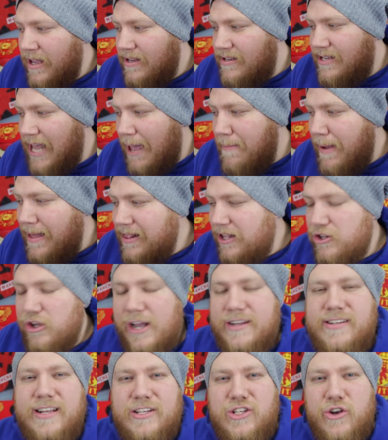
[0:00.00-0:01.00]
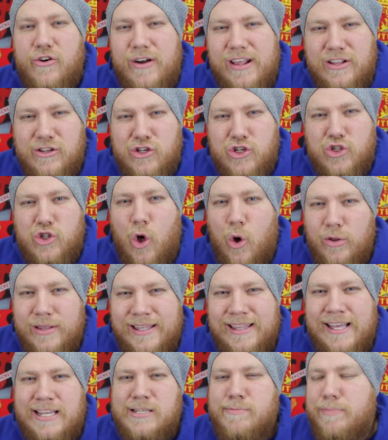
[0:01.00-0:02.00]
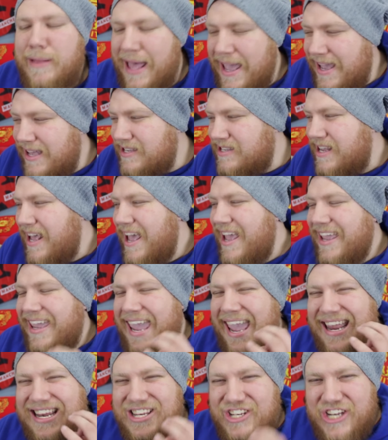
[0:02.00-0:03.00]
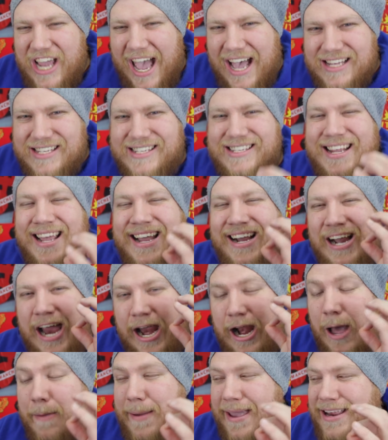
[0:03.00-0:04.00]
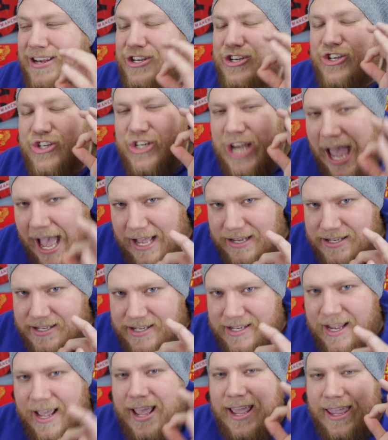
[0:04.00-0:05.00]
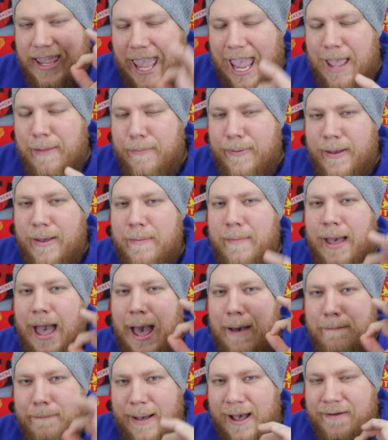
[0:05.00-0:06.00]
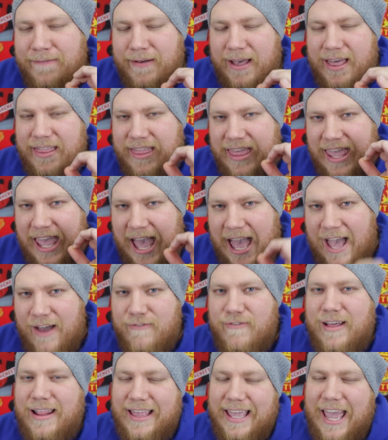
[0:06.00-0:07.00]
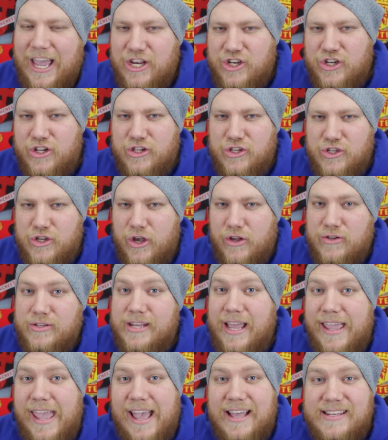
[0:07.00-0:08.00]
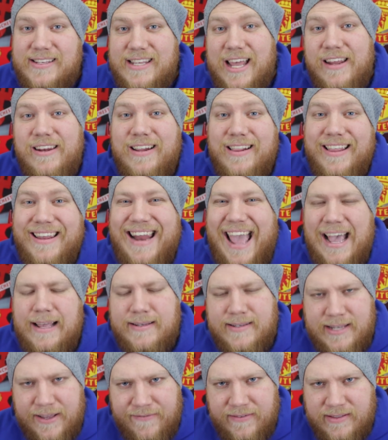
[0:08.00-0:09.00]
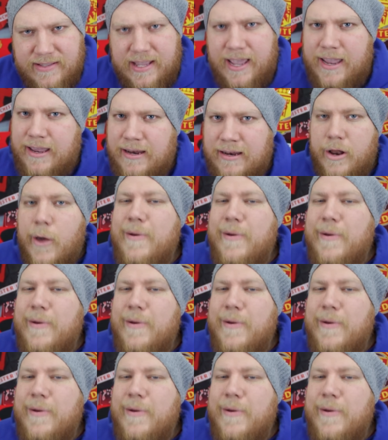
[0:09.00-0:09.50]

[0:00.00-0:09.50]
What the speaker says: Sam Allardyce that's already installed in his players can just, and I mean just, keep him above the relegation zone. So yeah, Sunderland at 17.